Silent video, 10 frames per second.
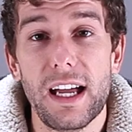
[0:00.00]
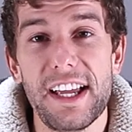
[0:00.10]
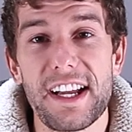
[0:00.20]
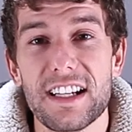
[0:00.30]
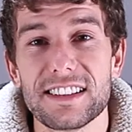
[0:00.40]

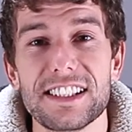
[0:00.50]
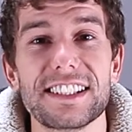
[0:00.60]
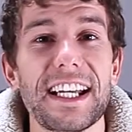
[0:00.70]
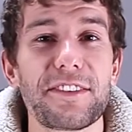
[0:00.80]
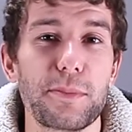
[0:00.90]
Hey guys, this is
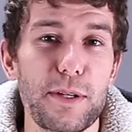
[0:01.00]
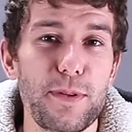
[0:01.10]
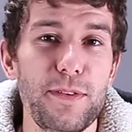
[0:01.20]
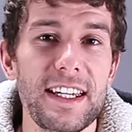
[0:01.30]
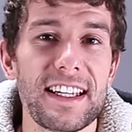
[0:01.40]
Jack from
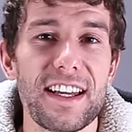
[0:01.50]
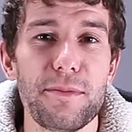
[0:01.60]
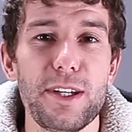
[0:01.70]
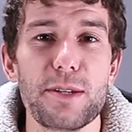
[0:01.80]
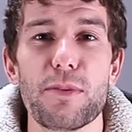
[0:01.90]
FPV
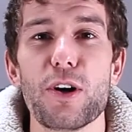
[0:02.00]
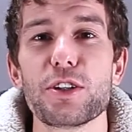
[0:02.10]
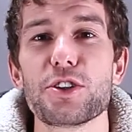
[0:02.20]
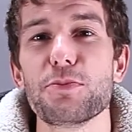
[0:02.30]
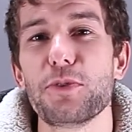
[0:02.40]
Academy in
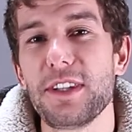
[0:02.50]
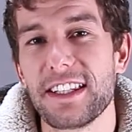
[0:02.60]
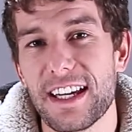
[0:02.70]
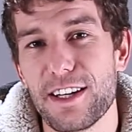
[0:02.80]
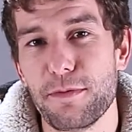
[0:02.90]
partnership
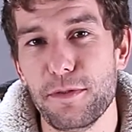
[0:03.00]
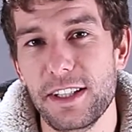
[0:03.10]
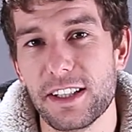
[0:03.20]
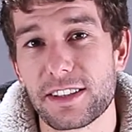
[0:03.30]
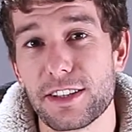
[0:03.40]
with
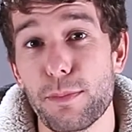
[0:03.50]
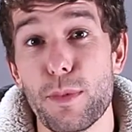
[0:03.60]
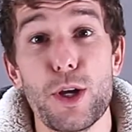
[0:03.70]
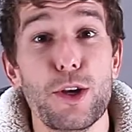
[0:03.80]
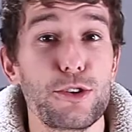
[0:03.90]
GetFPV.com.
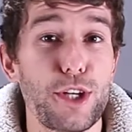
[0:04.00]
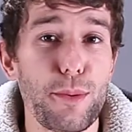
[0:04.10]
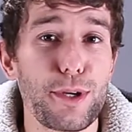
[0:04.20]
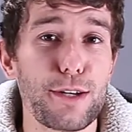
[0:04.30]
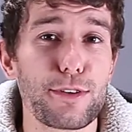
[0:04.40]
Today
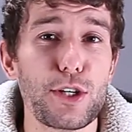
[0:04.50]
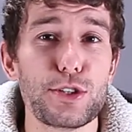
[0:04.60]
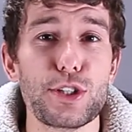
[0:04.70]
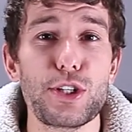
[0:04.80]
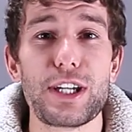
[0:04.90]
we're going to have a
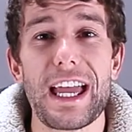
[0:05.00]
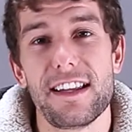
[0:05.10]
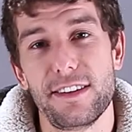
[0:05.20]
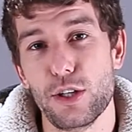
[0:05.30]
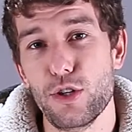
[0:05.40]
closer look
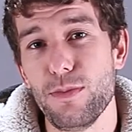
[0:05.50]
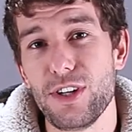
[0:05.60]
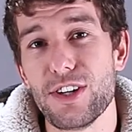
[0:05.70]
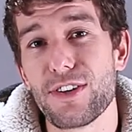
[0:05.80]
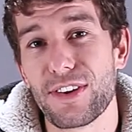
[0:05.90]
at the
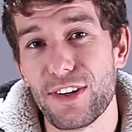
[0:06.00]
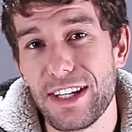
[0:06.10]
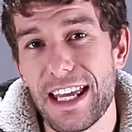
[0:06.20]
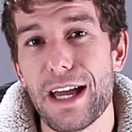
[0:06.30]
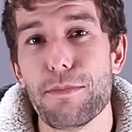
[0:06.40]
Lumenier
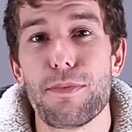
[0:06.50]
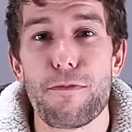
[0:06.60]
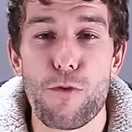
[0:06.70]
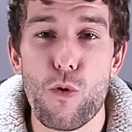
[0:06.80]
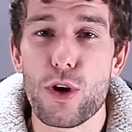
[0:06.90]
30 amp
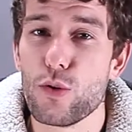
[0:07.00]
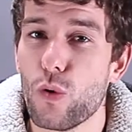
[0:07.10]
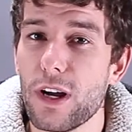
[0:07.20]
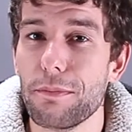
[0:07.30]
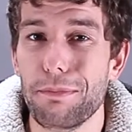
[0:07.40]

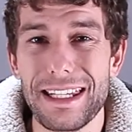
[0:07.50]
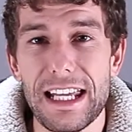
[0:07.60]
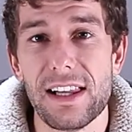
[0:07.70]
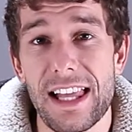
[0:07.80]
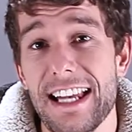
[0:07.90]
4-in-1
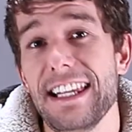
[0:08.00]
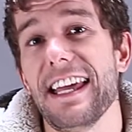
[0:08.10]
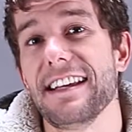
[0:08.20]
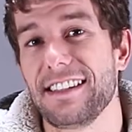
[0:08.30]
BL Heli S